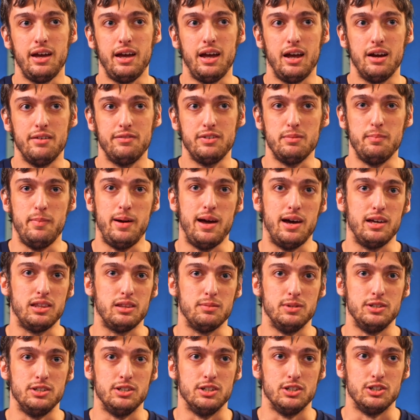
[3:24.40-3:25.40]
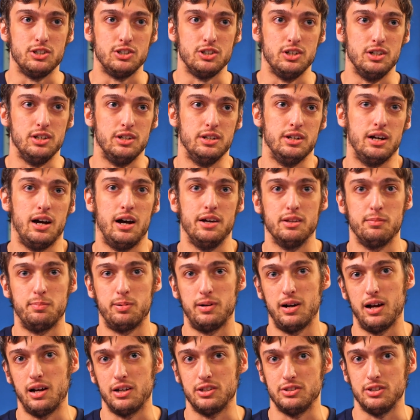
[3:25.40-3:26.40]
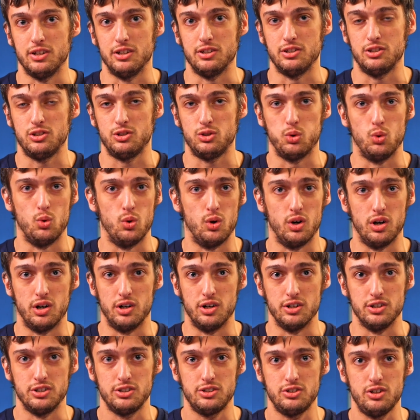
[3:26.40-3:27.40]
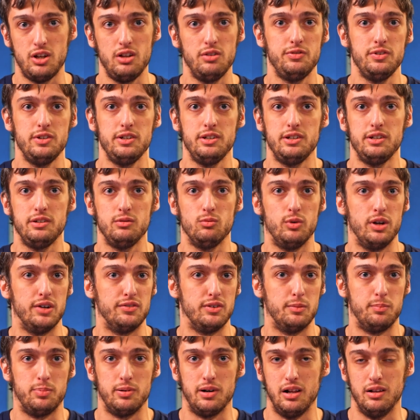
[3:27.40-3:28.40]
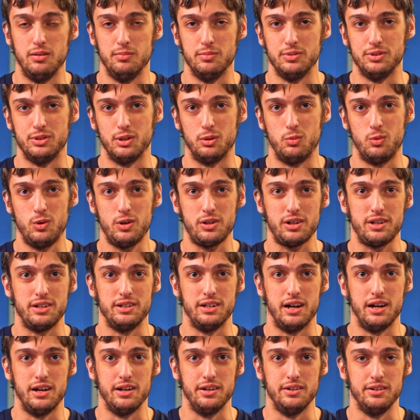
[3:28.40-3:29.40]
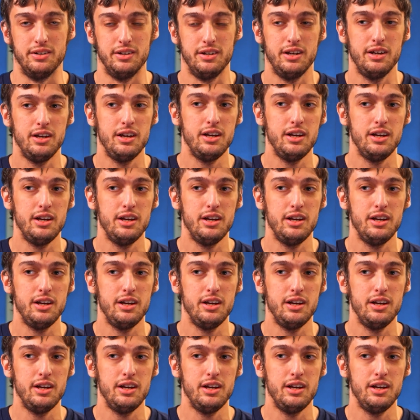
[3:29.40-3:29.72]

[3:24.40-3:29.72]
Every mathematician on the process towards solving whatever problems they're working on